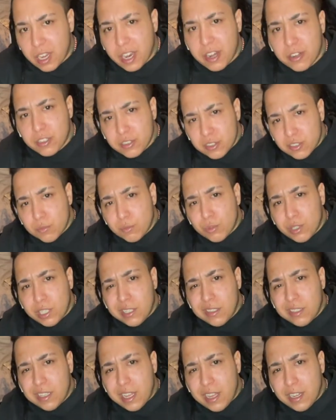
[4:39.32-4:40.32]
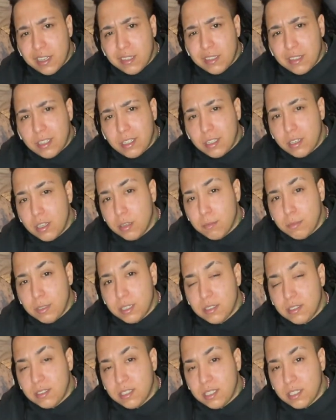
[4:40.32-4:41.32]
heard somewhere that it could be
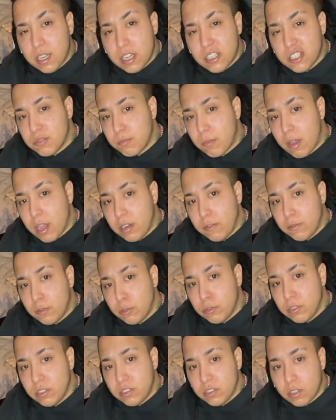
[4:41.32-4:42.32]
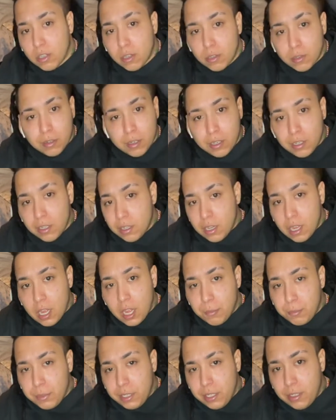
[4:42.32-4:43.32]
the tea, not just body fluid, so I
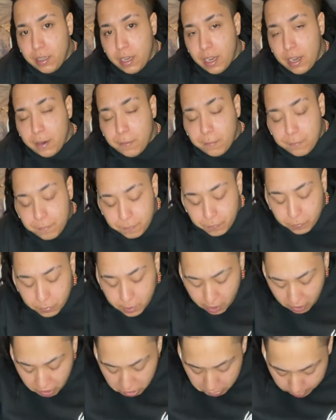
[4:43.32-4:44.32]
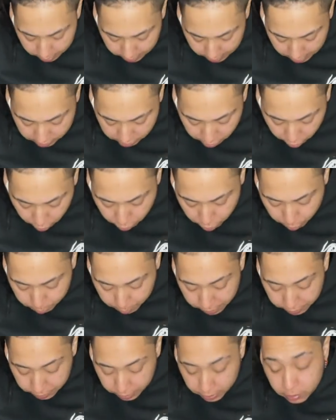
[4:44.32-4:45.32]
mean, hey, everybody has their own
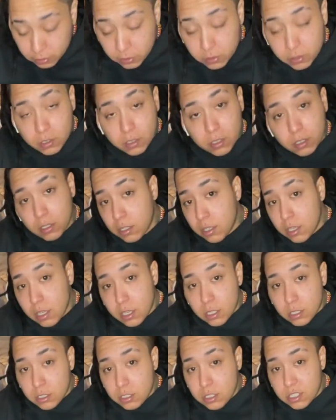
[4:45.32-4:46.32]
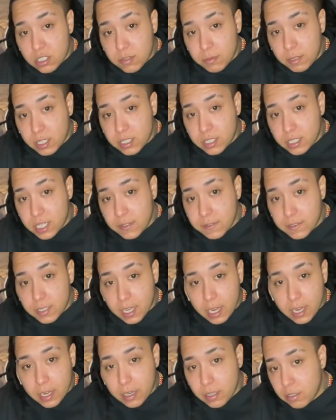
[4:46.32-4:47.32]
opinions. Just to be on the safe
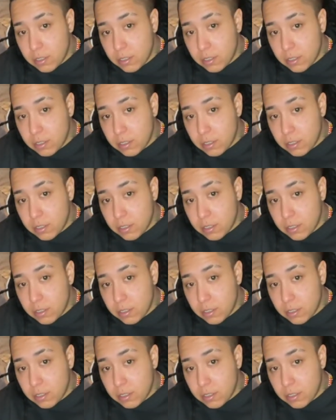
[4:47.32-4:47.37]
side,